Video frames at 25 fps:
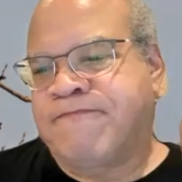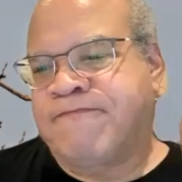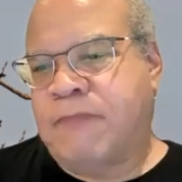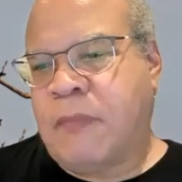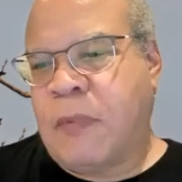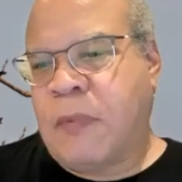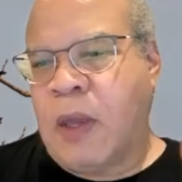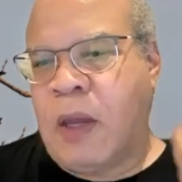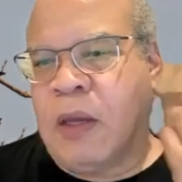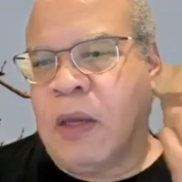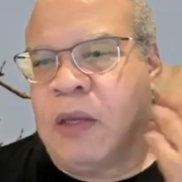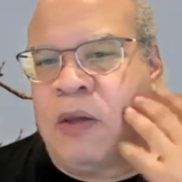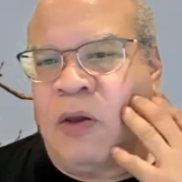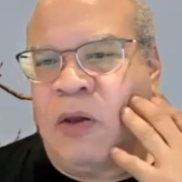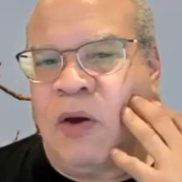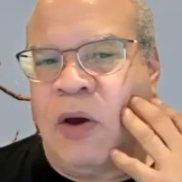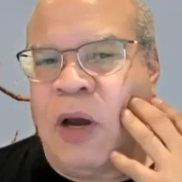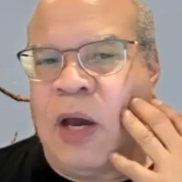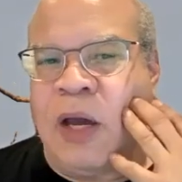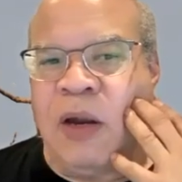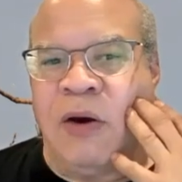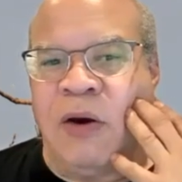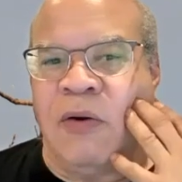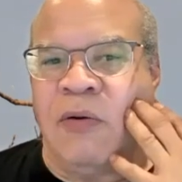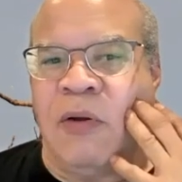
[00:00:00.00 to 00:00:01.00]

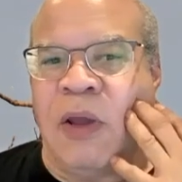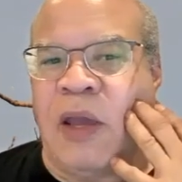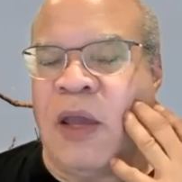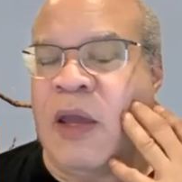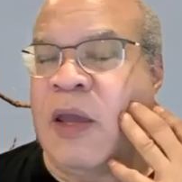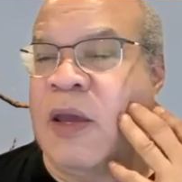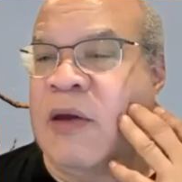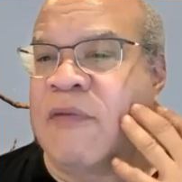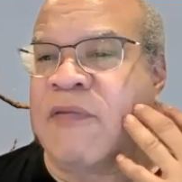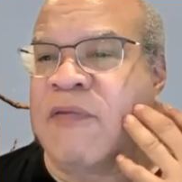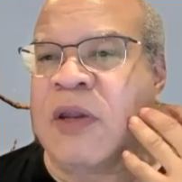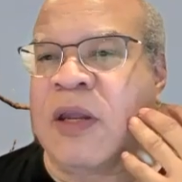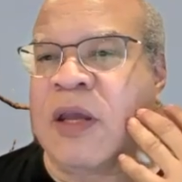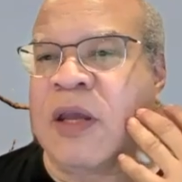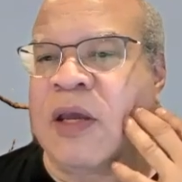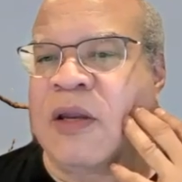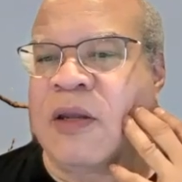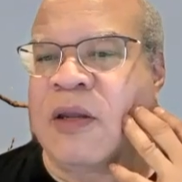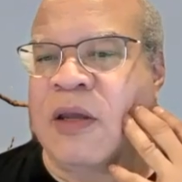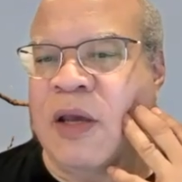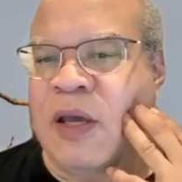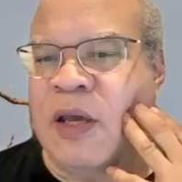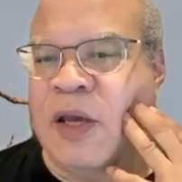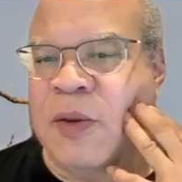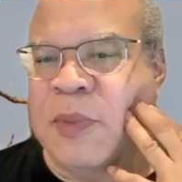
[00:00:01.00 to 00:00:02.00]
I don't have any
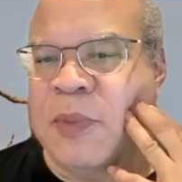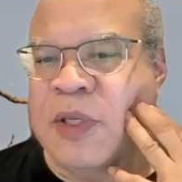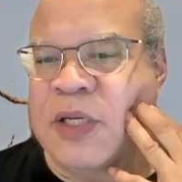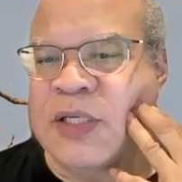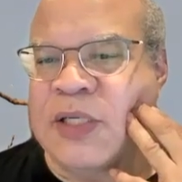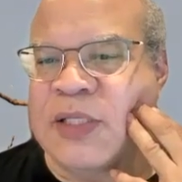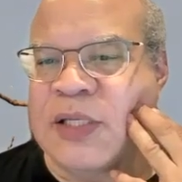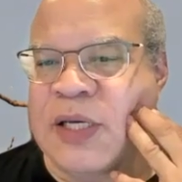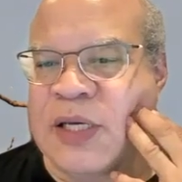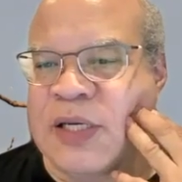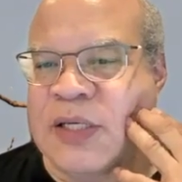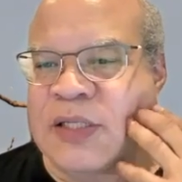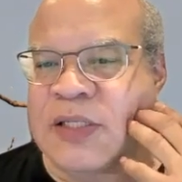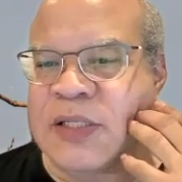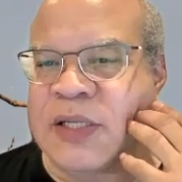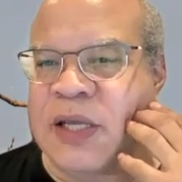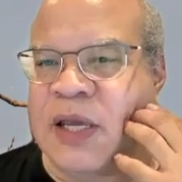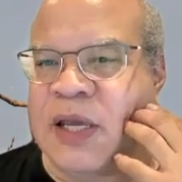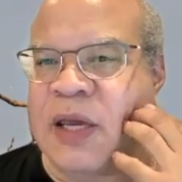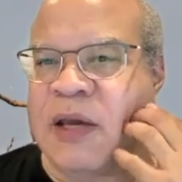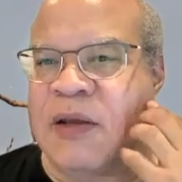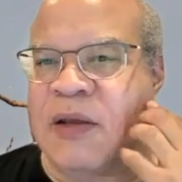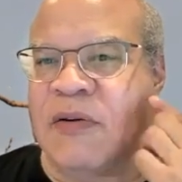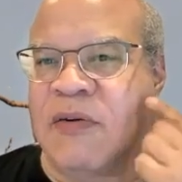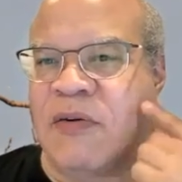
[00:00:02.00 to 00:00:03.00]
idea how many takes they
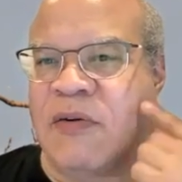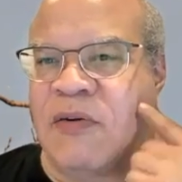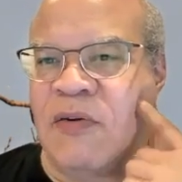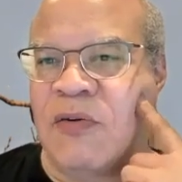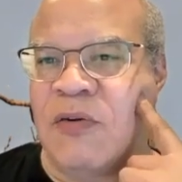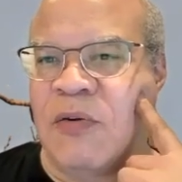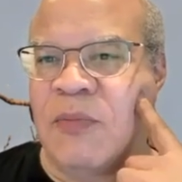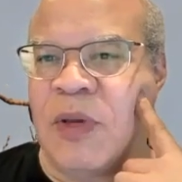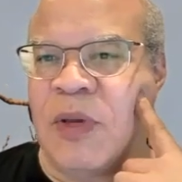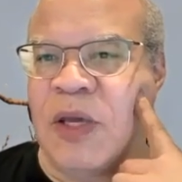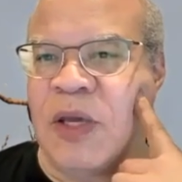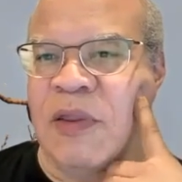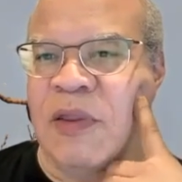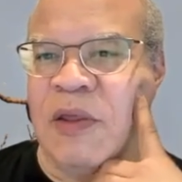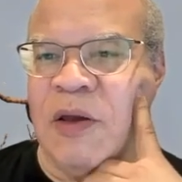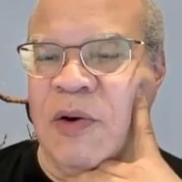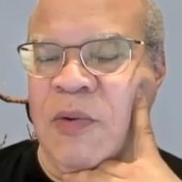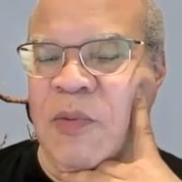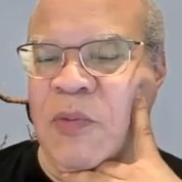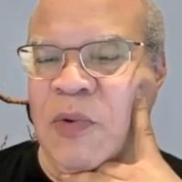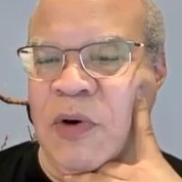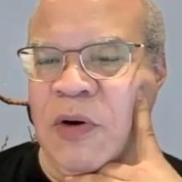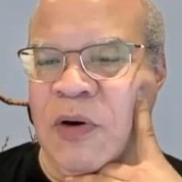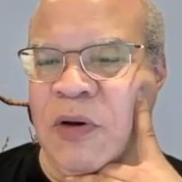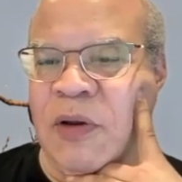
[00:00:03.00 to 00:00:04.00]
had to do to make that
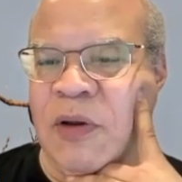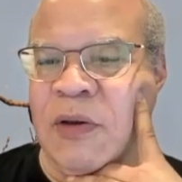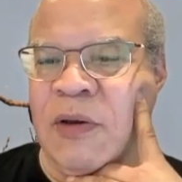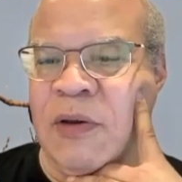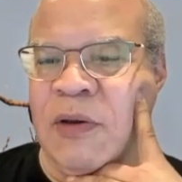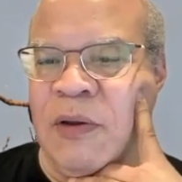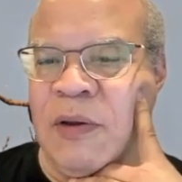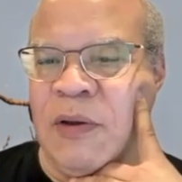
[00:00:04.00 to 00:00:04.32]
work.